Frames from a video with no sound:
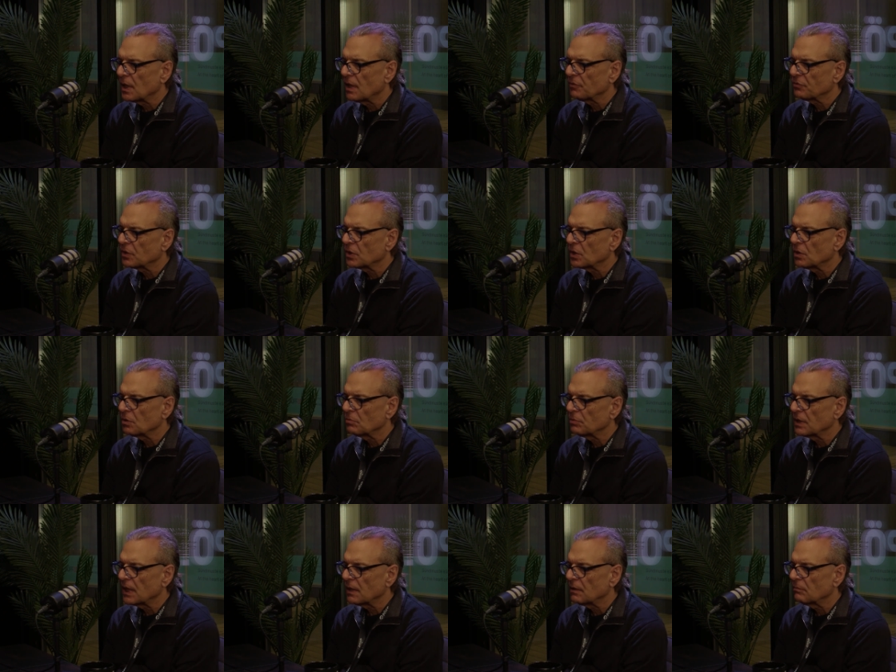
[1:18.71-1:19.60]
after
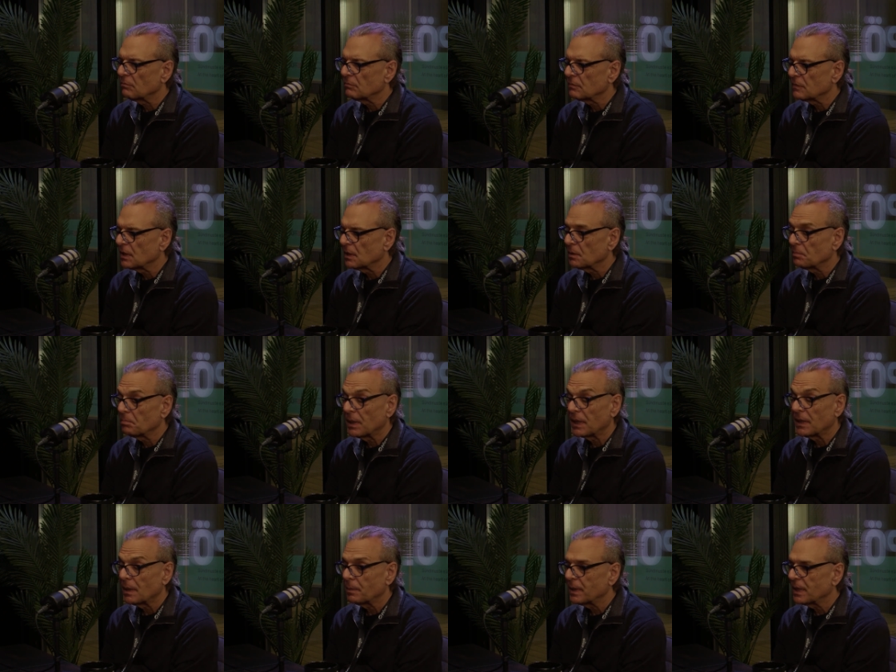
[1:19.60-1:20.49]
we had the
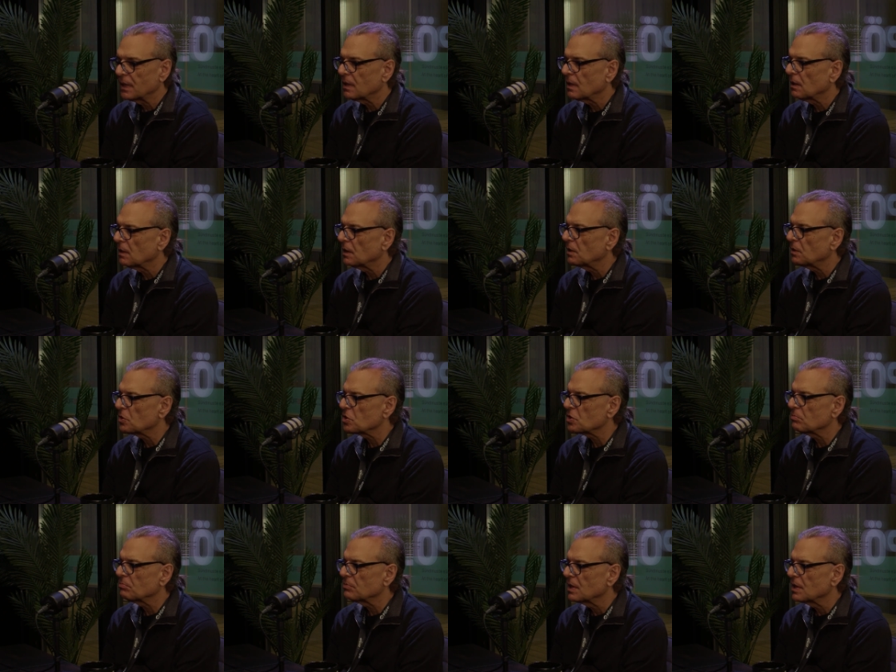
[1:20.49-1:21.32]
pandemic yeah, and the,